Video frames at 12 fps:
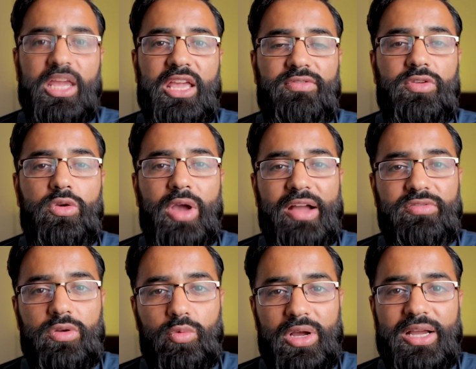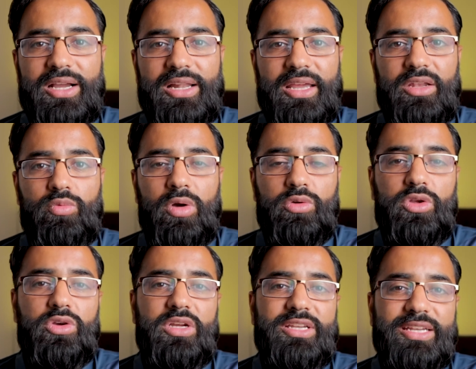if you have to work late, well, you
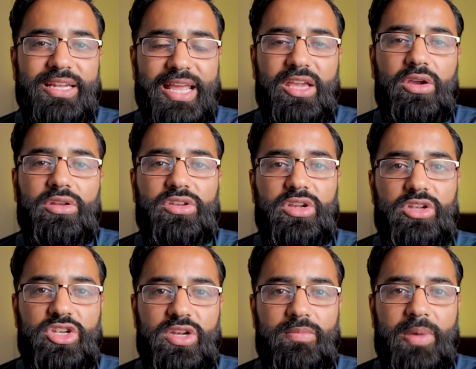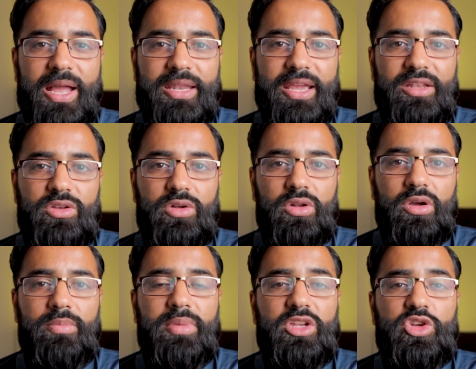could delay going to the gym at eight o'clock,
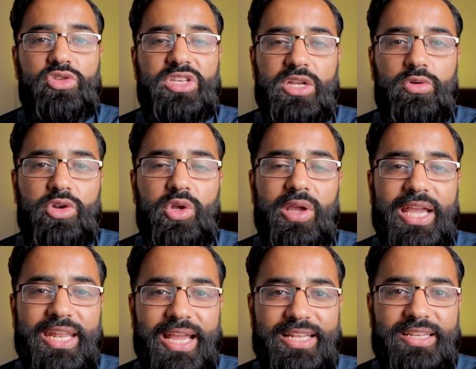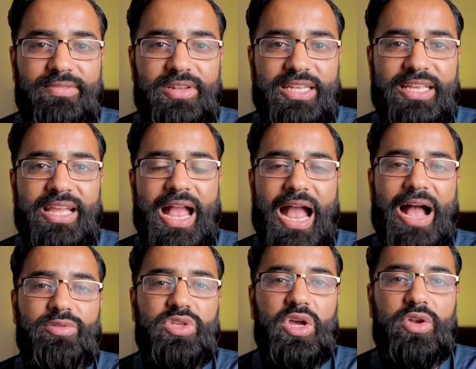but you're still doing an activity
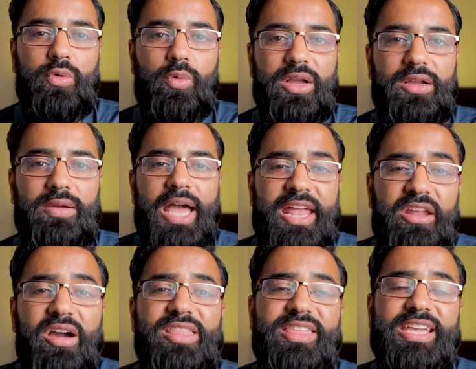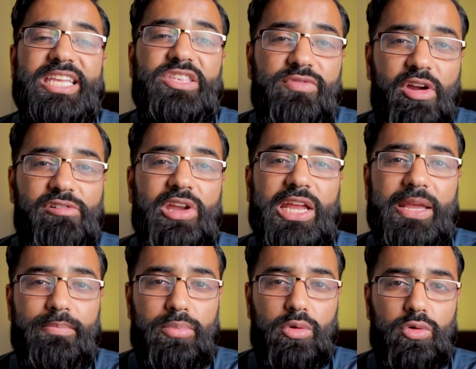outside of work. And I think it's very
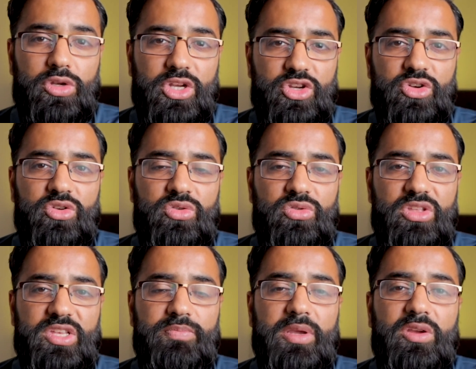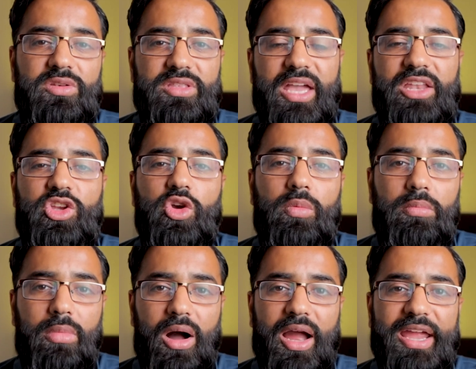important to do this because then your
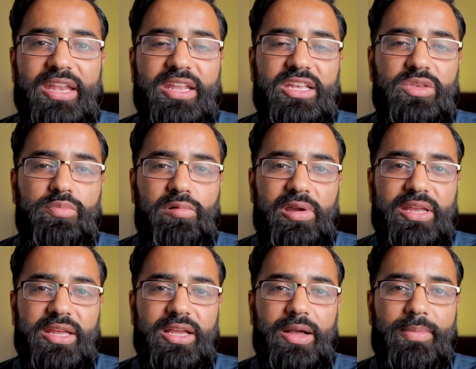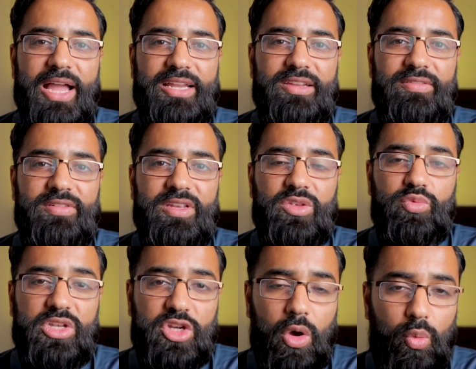mind is breaking up activities
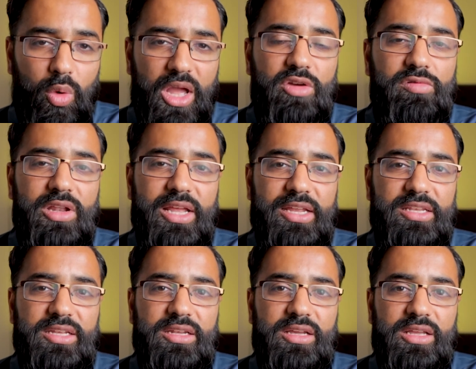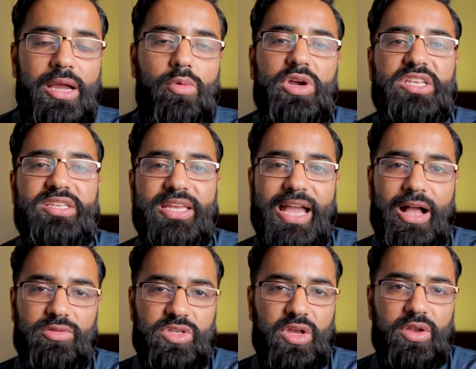which are work related and which sit
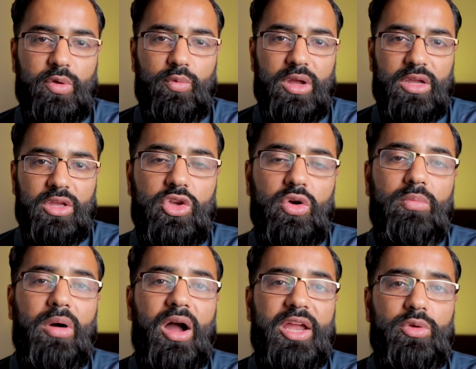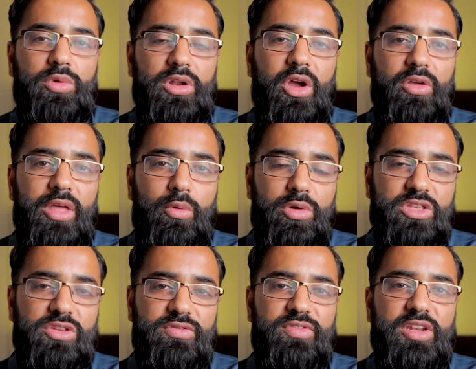outside of work. Your mind will know that once
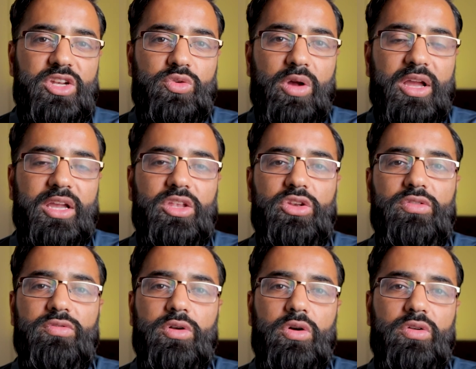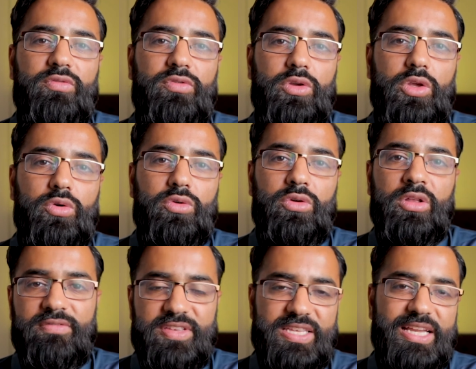you finish work and you've gone for your
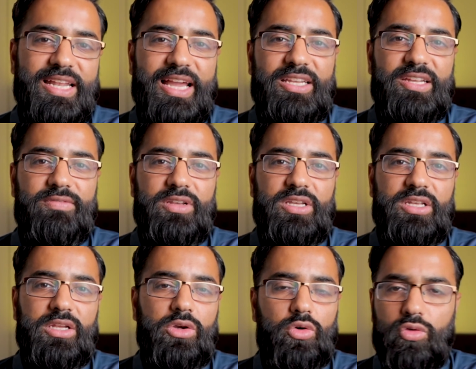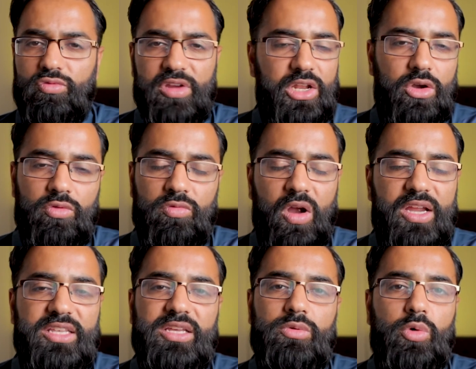physical activity or reading or
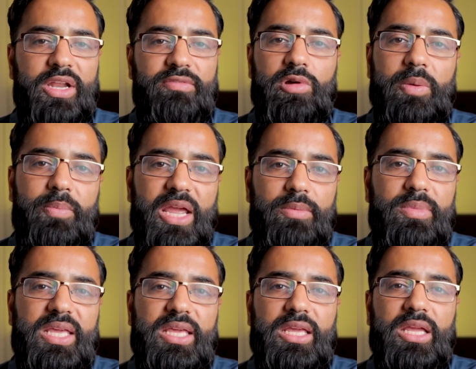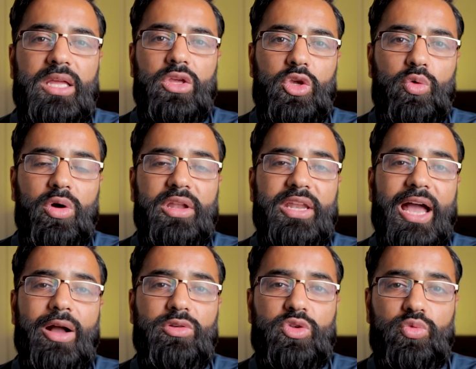writing, whatever it may be, you are
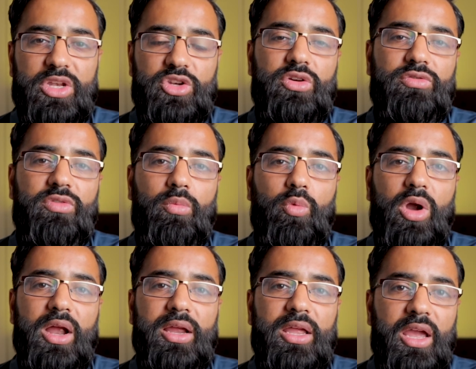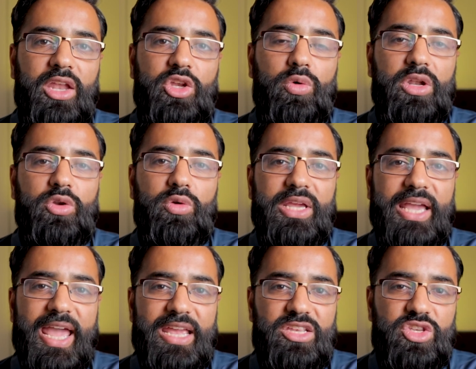now switched off from work and you are doing
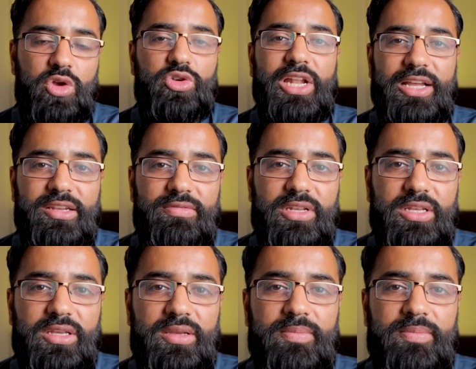a social activity.